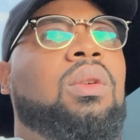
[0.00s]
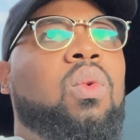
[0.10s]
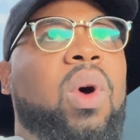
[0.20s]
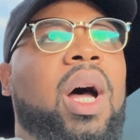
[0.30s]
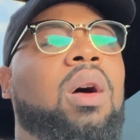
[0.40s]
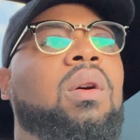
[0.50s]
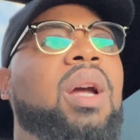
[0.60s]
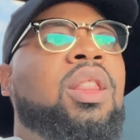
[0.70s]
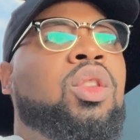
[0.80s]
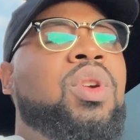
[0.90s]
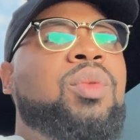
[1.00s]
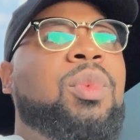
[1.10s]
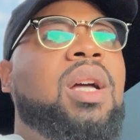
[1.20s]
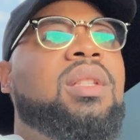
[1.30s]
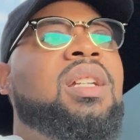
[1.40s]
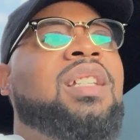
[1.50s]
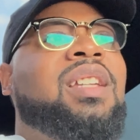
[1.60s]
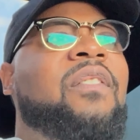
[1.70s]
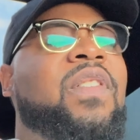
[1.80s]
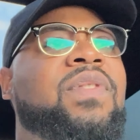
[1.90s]
Well, in three months, that's
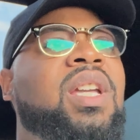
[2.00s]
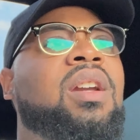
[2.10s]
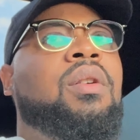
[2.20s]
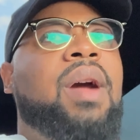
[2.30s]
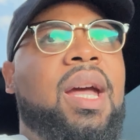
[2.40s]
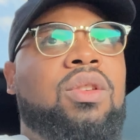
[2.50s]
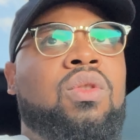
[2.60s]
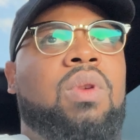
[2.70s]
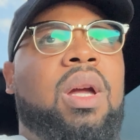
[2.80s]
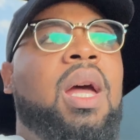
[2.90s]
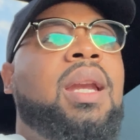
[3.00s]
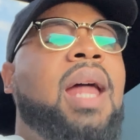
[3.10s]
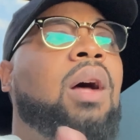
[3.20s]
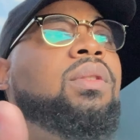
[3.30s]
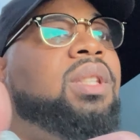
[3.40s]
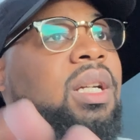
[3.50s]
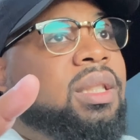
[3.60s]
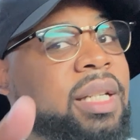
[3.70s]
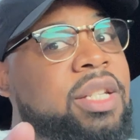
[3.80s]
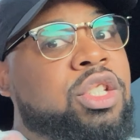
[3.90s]
like fifteen grand. You now,
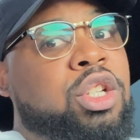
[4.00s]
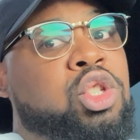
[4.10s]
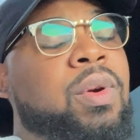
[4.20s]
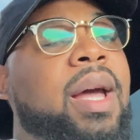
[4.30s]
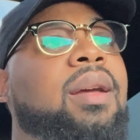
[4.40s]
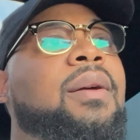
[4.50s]
th this is the trick.